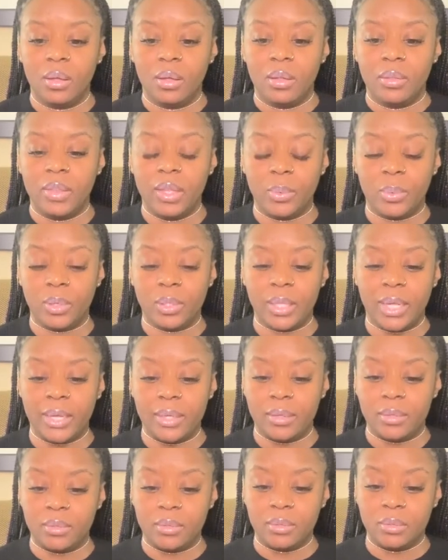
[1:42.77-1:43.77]
They were
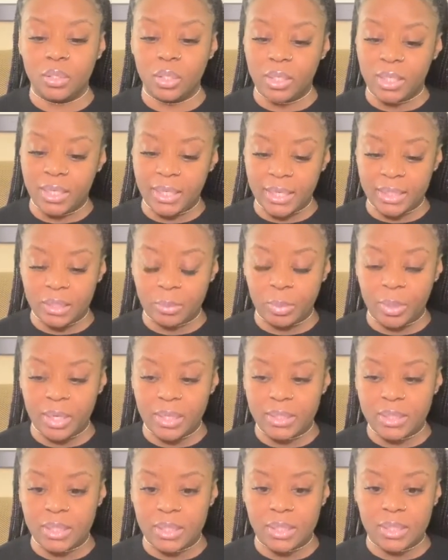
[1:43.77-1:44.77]
like looking at the
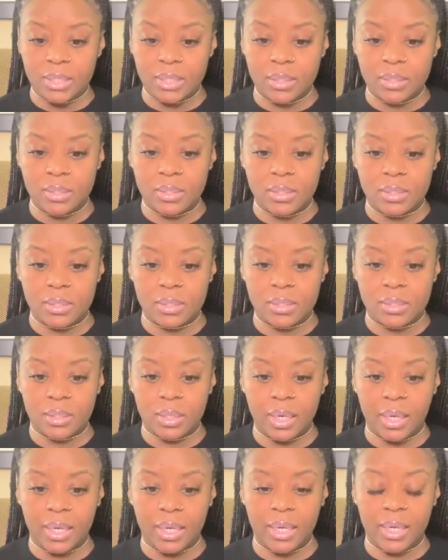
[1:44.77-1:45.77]
paintings
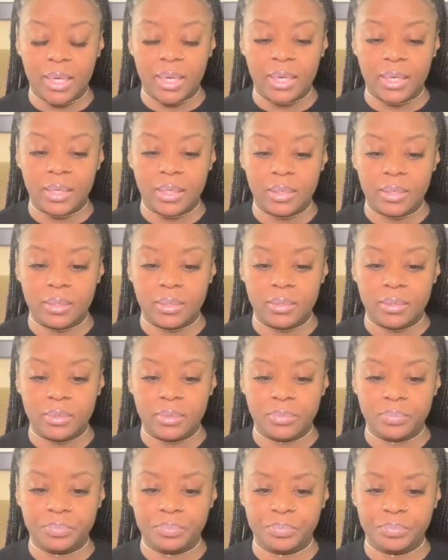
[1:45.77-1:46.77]
and